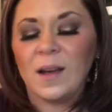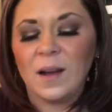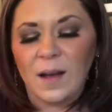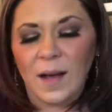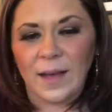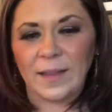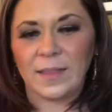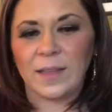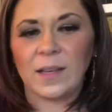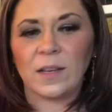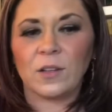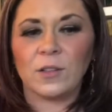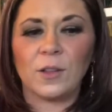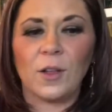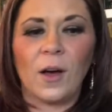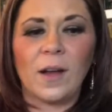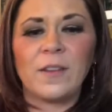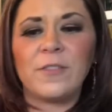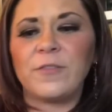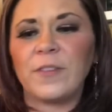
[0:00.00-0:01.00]
I think a
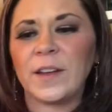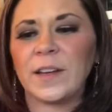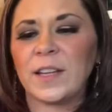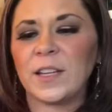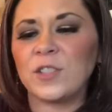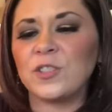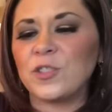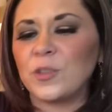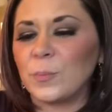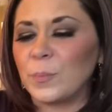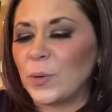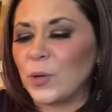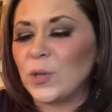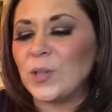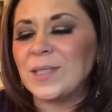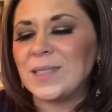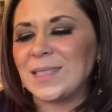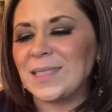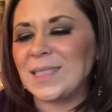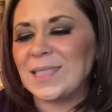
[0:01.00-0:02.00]
lot of financial
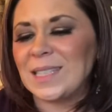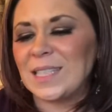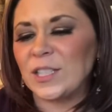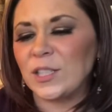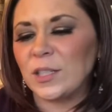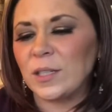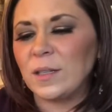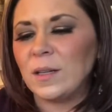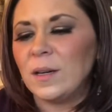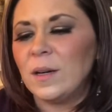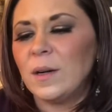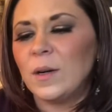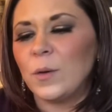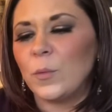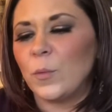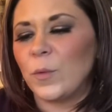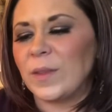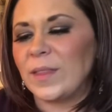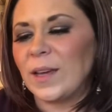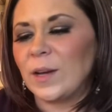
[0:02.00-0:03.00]
burdens here,
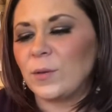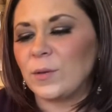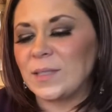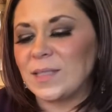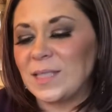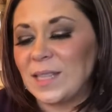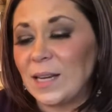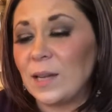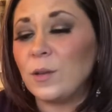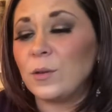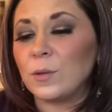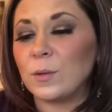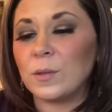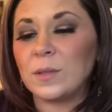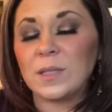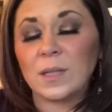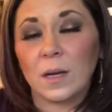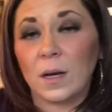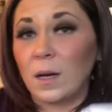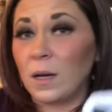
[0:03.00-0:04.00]
without a
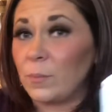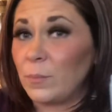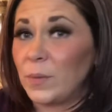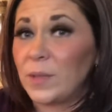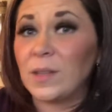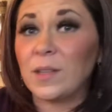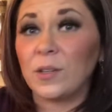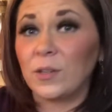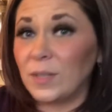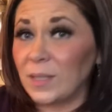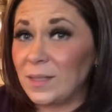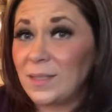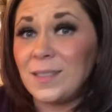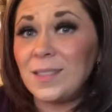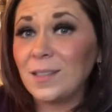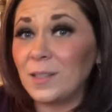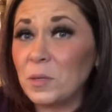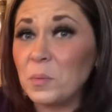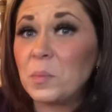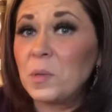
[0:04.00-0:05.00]
doubt, but there is
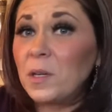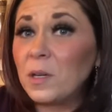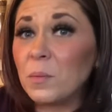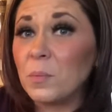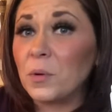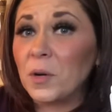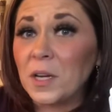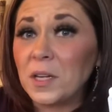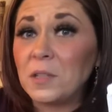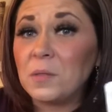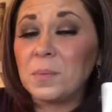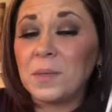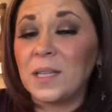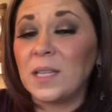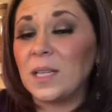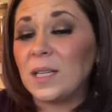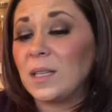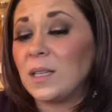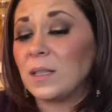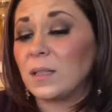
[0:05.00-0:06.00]
going to be a brand new
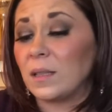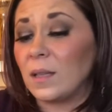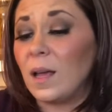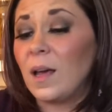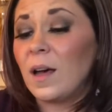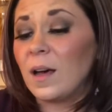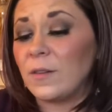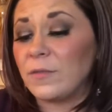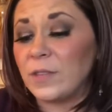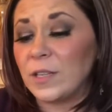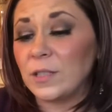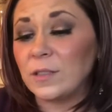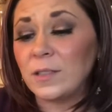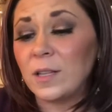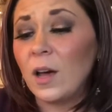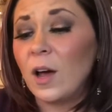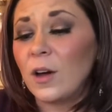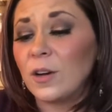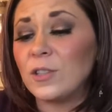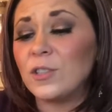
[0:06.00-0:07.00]
beginning in love. There's
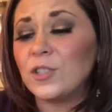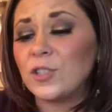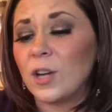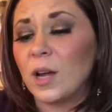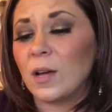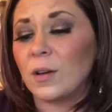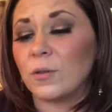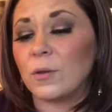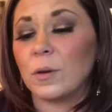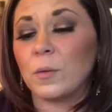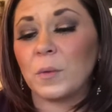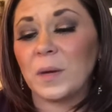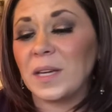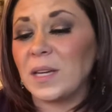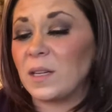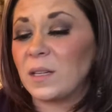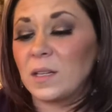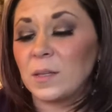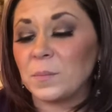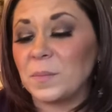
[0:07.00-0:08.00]
a heart chakra
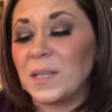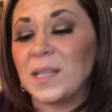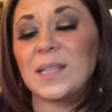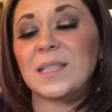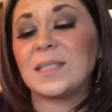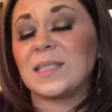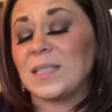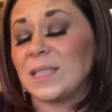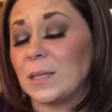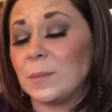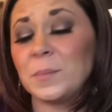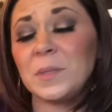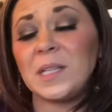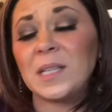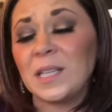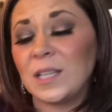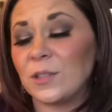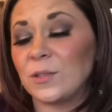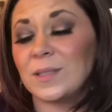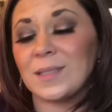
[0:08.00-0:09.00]
awakening, because somebody
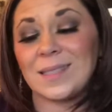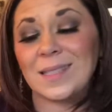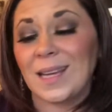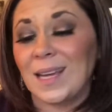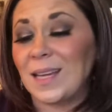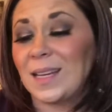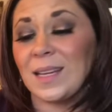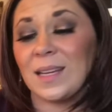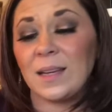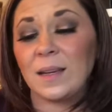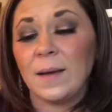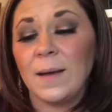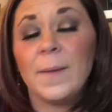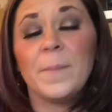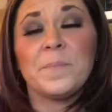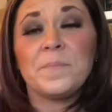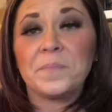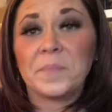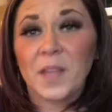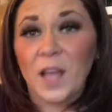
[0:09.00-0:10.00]
here is gaining
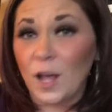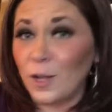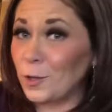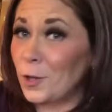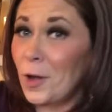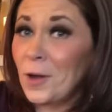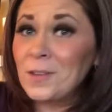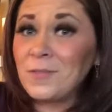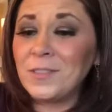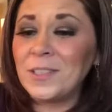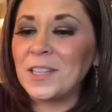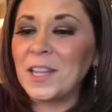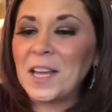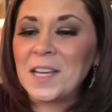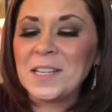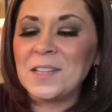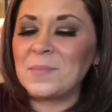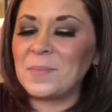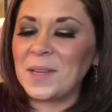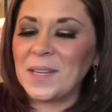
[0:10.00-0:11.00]
a lot of
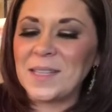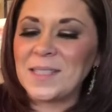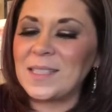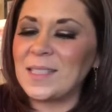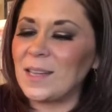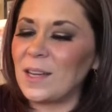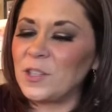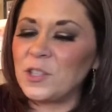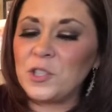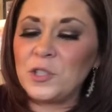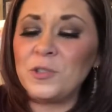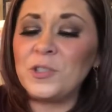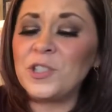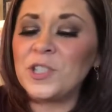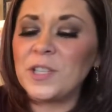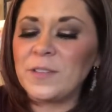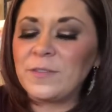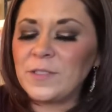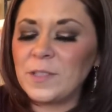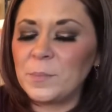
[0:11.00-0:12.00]
enlightenment, a new
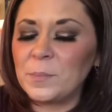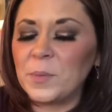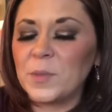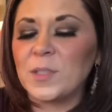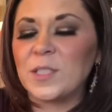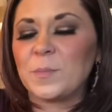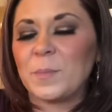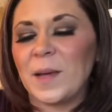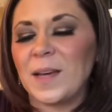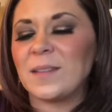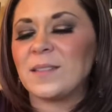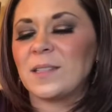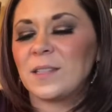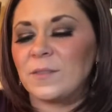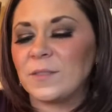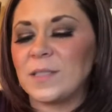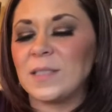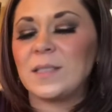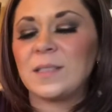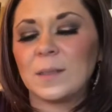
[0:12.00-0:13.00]
shift in perspective,
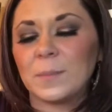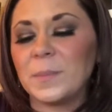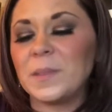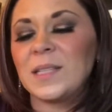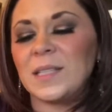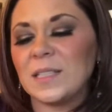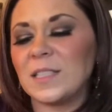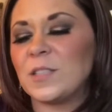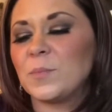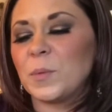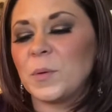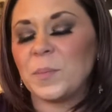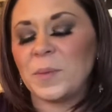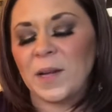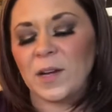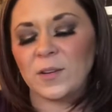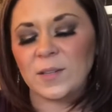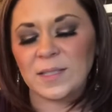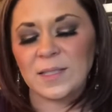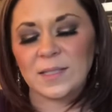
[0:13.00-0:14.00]
and somebody is
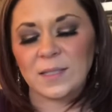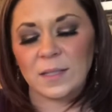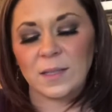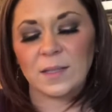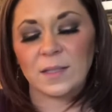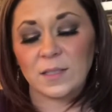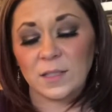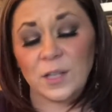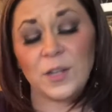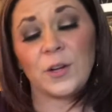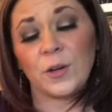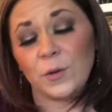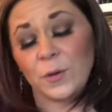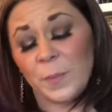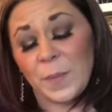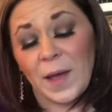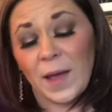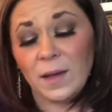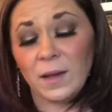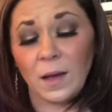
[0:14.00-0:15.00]
preparing to, you know, to
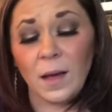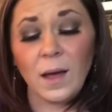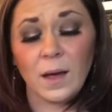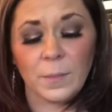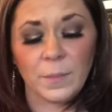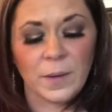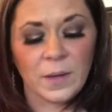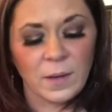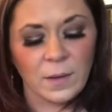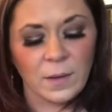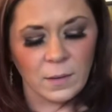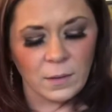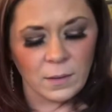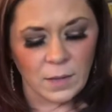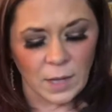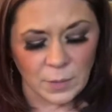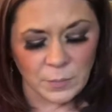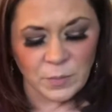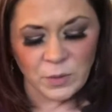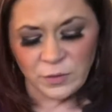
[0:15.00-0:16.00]
pack up
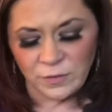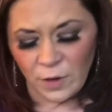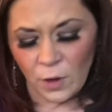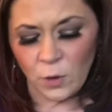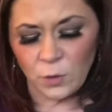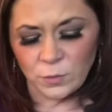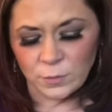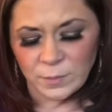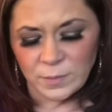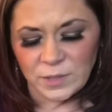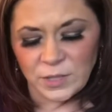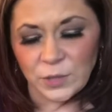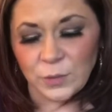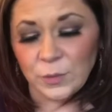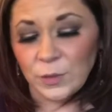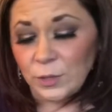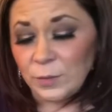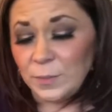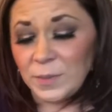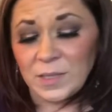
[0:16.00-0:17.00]
and move homes. You
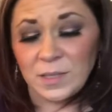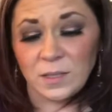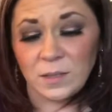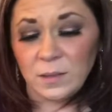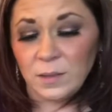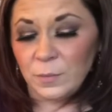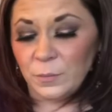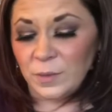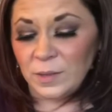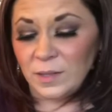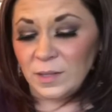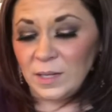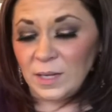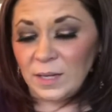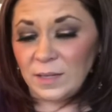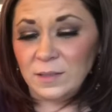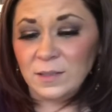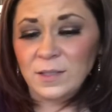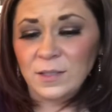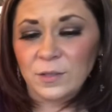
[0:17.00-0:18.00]
could be dealing with a
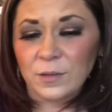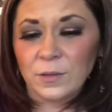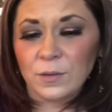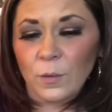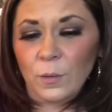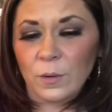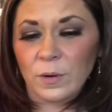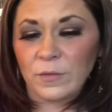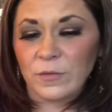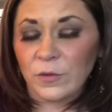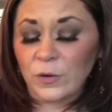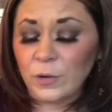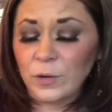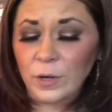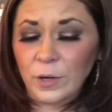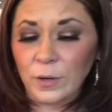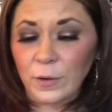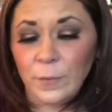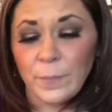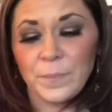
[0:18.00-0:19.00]
Cancer or a
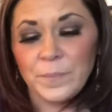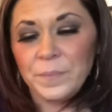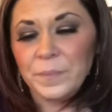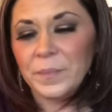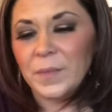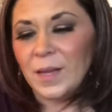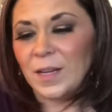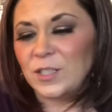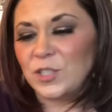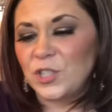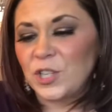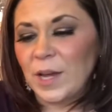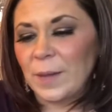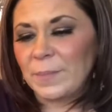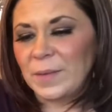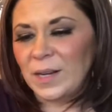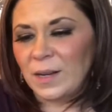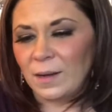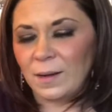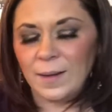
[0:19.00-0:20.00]
Virgo,
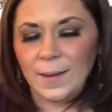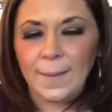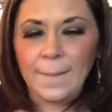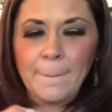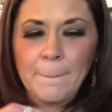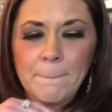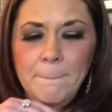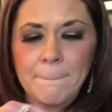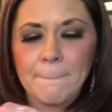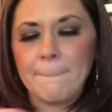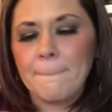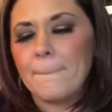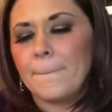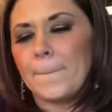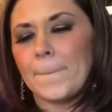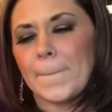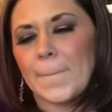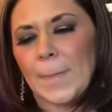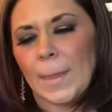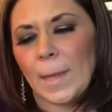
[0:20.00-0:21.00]
Gemini,
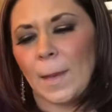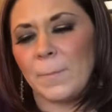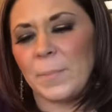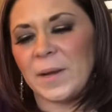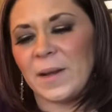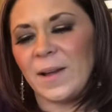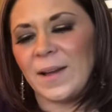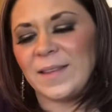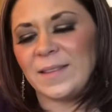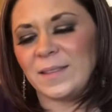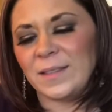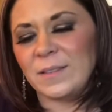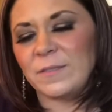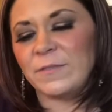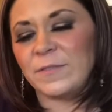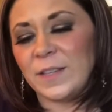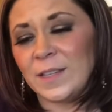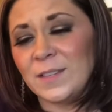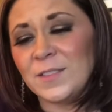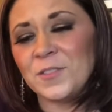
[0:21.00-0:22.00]
but I think
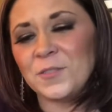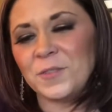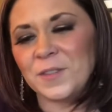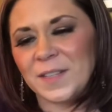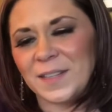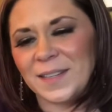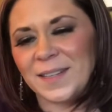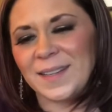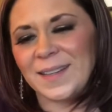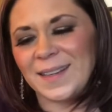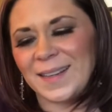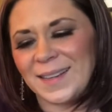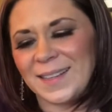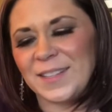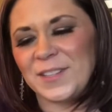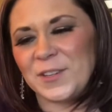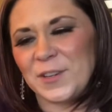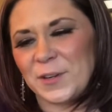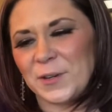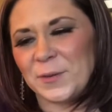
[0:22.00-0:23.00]
victory,
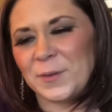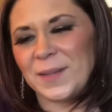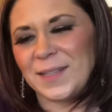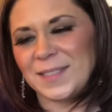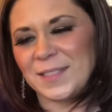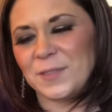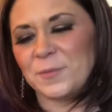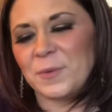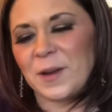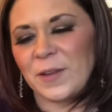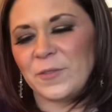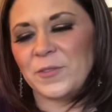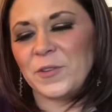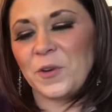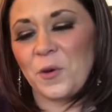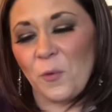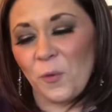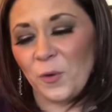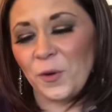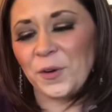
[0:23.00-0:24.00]
you know, is around the
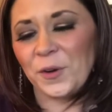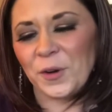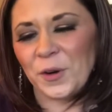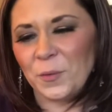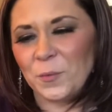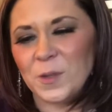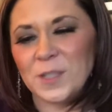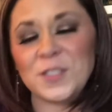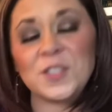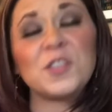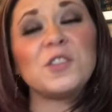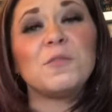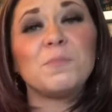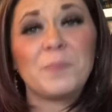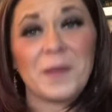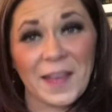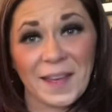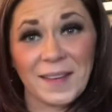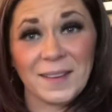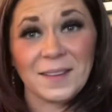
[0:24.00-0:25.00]
corner. Once you
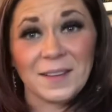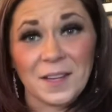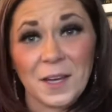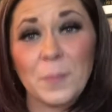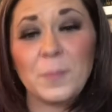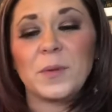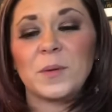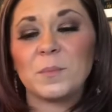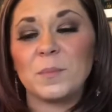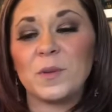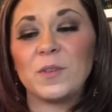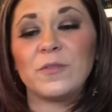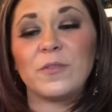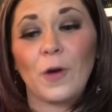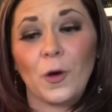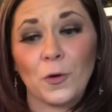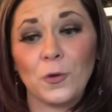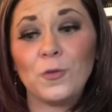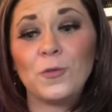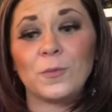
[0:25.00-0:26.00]
pack up and move
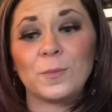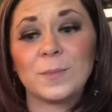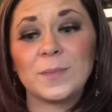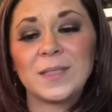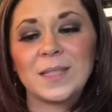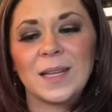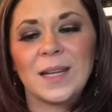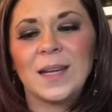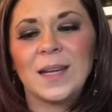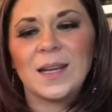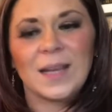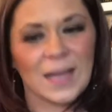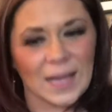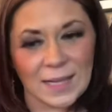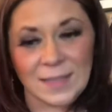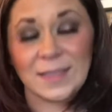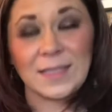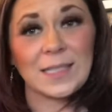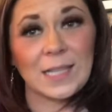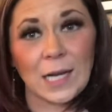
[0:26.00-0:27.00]
homes
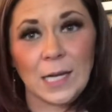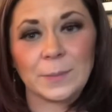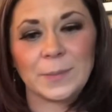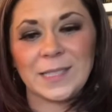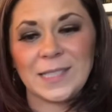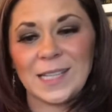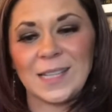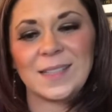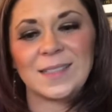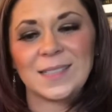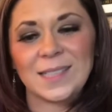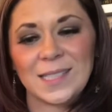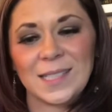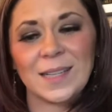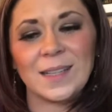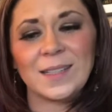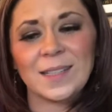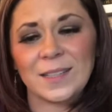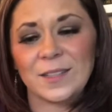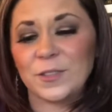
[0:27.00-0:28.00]
and stop staying
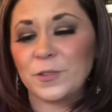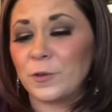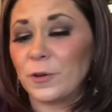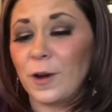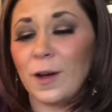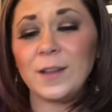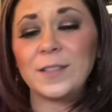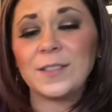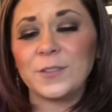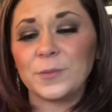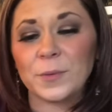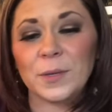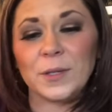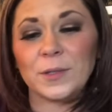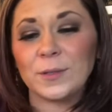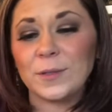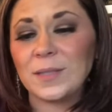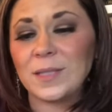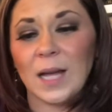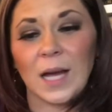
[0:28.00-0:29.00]
stuck at the
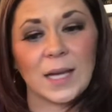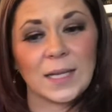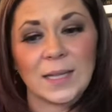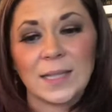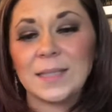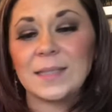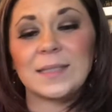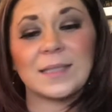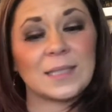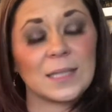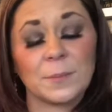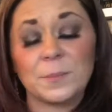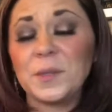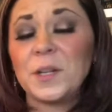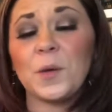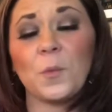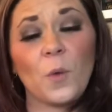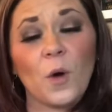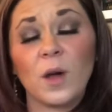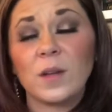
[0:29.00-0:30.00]
crossroads, I think
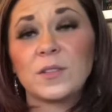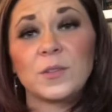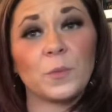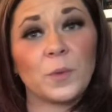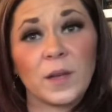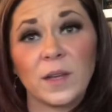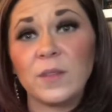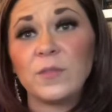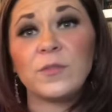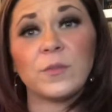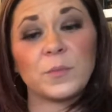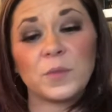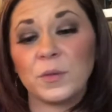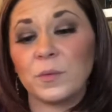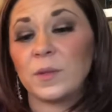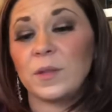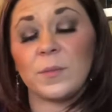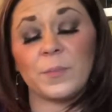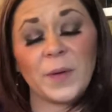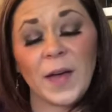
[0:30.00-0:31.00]
somebody walked away from you
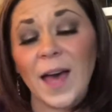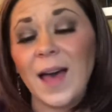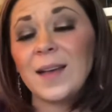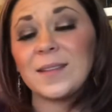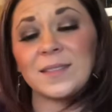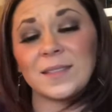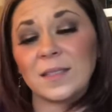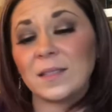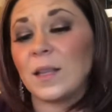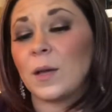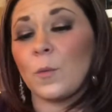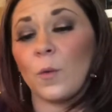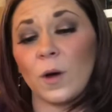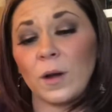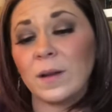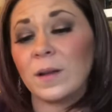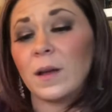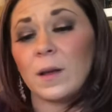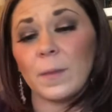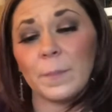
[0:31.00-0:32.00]
in the past and they
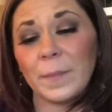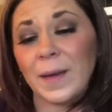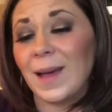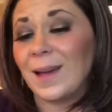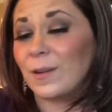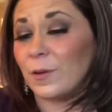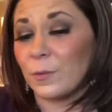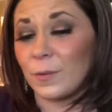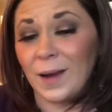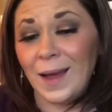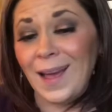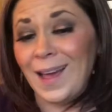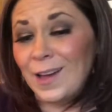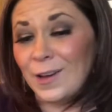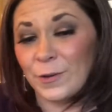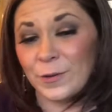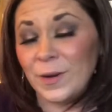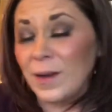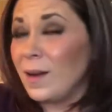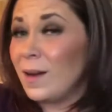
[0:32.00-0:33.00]
want to come back
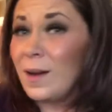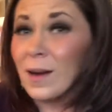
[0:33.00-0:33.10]
around.